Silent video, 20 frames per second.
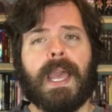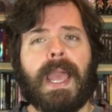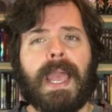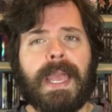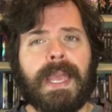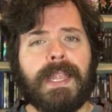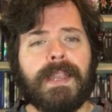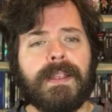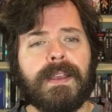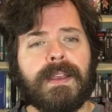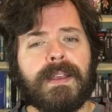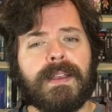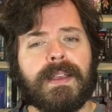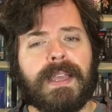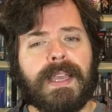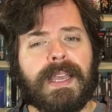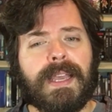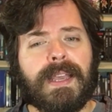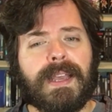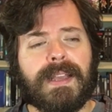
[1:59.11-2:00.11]
And, uh,
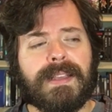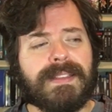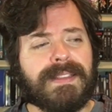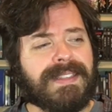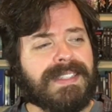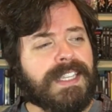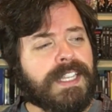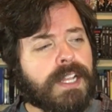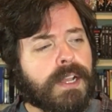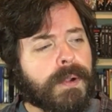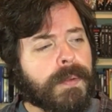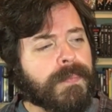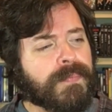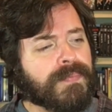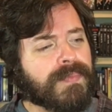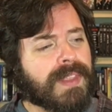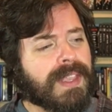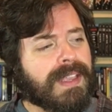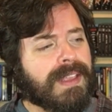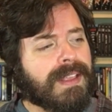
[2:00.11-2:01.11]
you know,
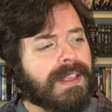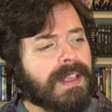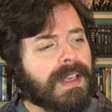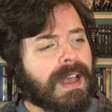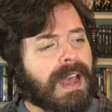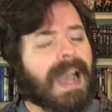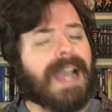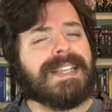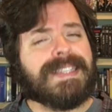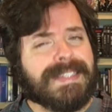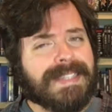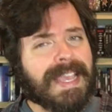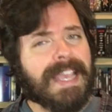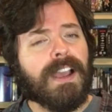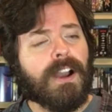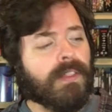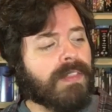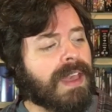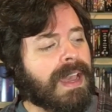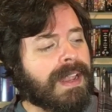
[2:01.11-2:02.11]
I say
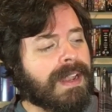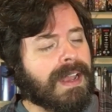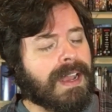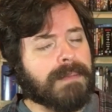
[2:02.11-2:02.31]
all that.